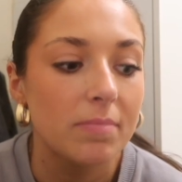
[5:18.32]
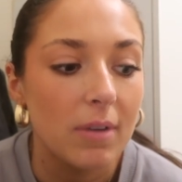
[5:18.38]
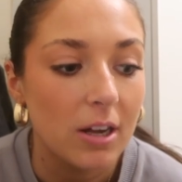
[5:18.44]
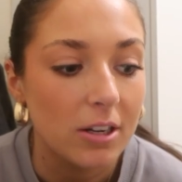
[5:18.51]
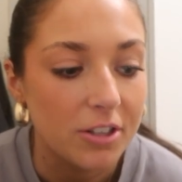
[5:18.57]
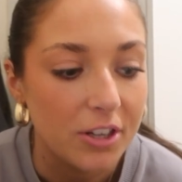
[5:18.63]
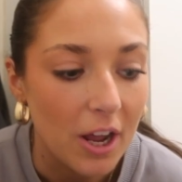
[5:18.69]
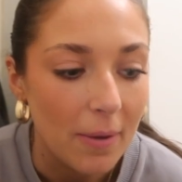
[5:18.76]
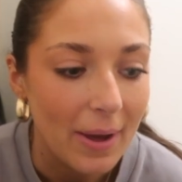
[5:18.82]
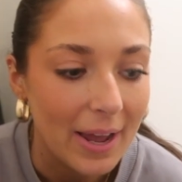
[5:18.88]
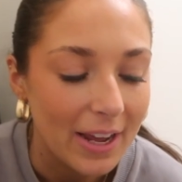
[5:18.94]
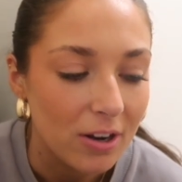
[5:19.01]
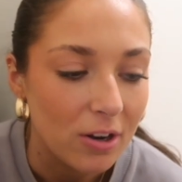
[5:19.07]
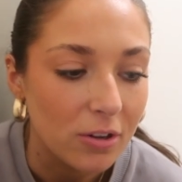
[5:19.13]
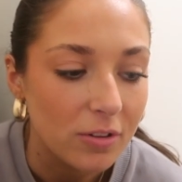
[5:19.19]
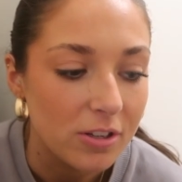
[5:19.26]
I don't know, 8
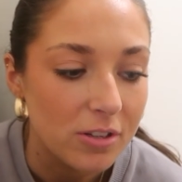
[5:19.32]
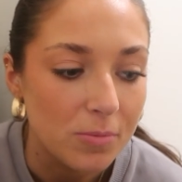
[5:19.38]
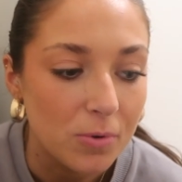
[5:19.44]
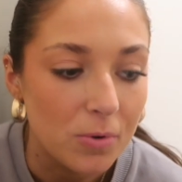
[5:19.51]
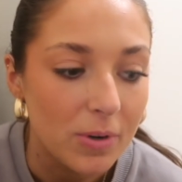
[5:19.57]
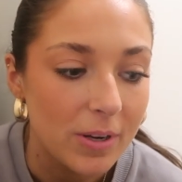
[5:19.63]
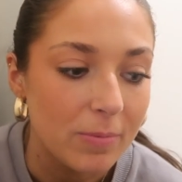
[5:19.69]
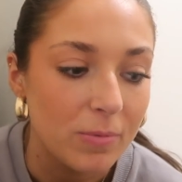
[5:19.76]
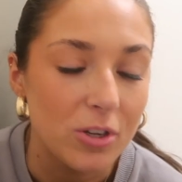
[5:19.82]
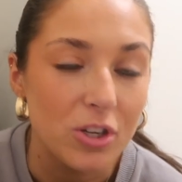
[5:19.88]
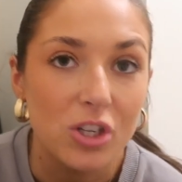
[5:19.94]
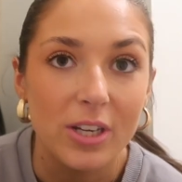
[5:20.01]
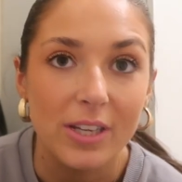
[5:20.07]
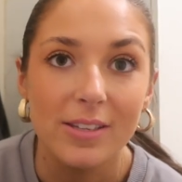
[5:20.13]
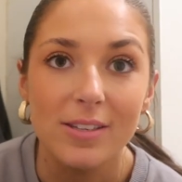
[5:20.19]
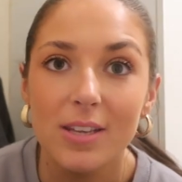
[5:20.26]
o'clock this morning,
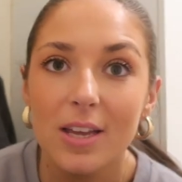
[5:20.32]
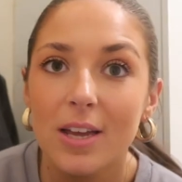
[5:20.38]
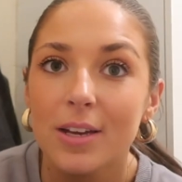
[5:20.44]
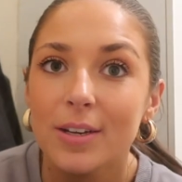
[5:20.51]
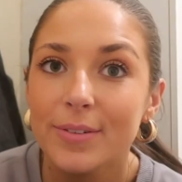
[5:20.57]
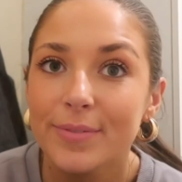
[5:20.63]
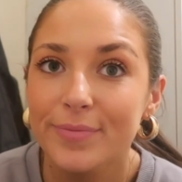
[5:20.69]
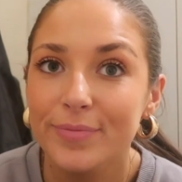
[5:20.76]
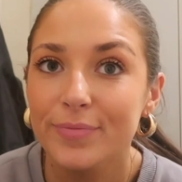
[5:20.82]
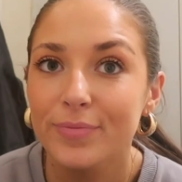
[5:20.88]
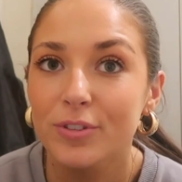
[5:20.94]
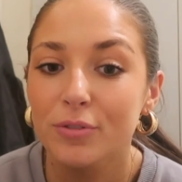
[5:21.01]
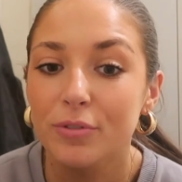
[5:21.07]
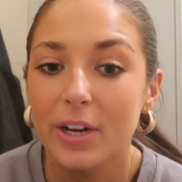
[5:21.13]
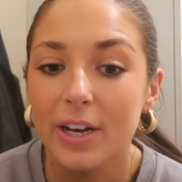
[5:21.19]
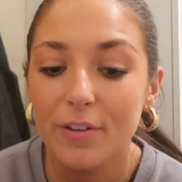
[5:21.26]
which is
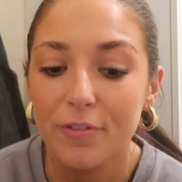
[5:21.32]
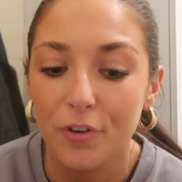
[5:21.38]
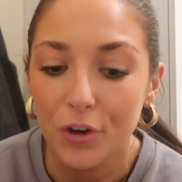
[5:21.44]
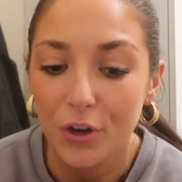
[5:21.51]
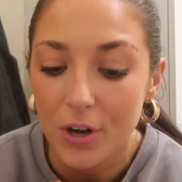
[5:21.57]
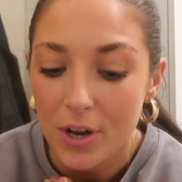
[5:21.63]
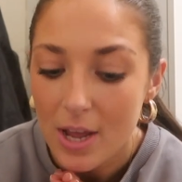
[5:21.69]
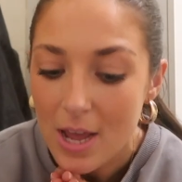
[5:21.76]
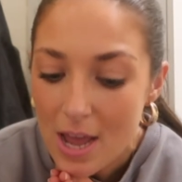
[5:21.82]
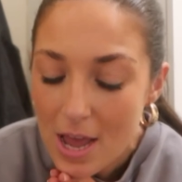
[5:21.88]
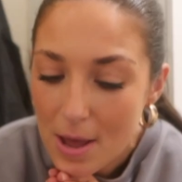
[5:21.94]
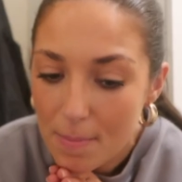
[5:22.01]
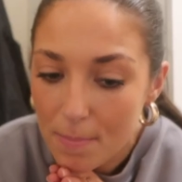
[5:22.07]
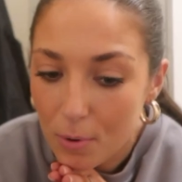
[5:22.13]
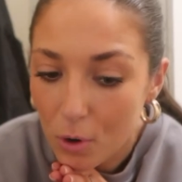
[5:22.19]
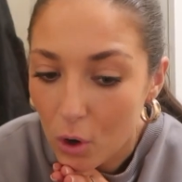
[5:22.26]
really fun.
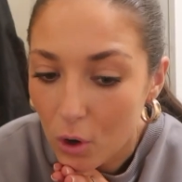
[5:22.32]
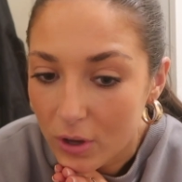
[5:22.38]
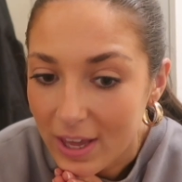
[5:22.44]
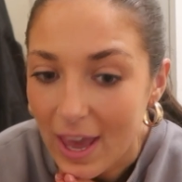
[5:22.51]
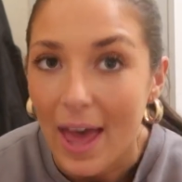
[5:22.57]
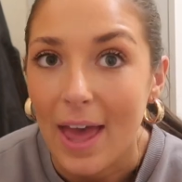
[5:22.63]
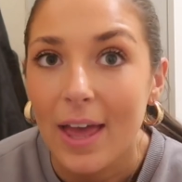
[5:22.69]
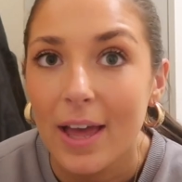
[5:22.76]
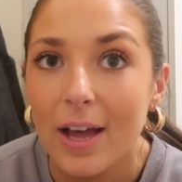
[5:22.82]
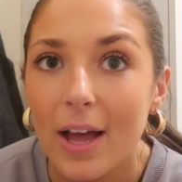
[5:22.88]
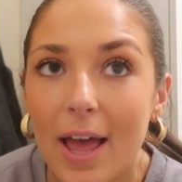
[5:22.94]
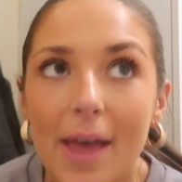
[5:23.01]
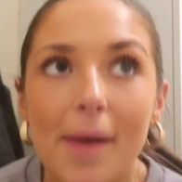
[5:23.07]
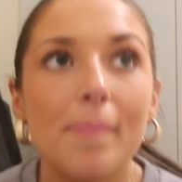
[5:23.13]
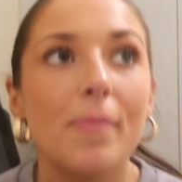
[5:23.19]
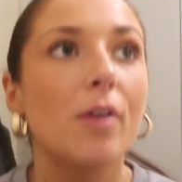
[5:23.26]
But yeah,
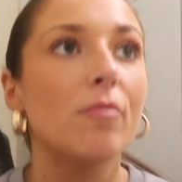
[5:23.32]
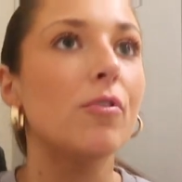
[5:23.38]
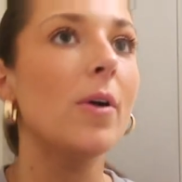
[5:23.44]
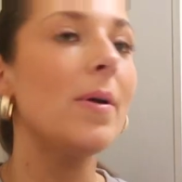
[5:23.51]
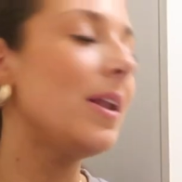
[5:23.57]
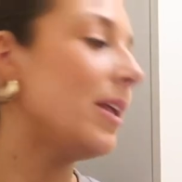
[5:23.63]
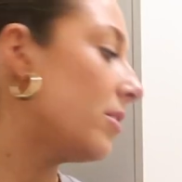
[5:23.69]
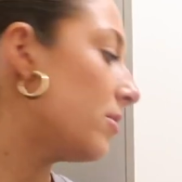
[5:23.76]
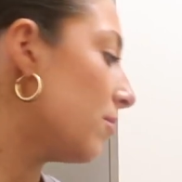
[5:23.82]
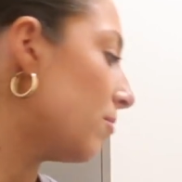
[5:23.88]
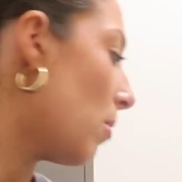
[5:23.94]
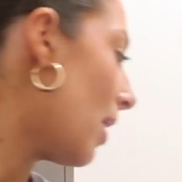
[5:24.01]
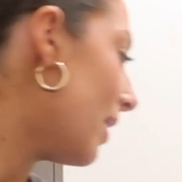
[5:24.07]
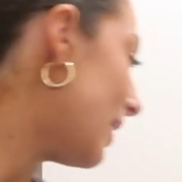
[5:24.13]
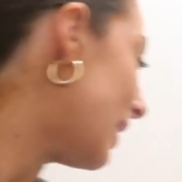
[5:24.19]
I've wrote a list of what I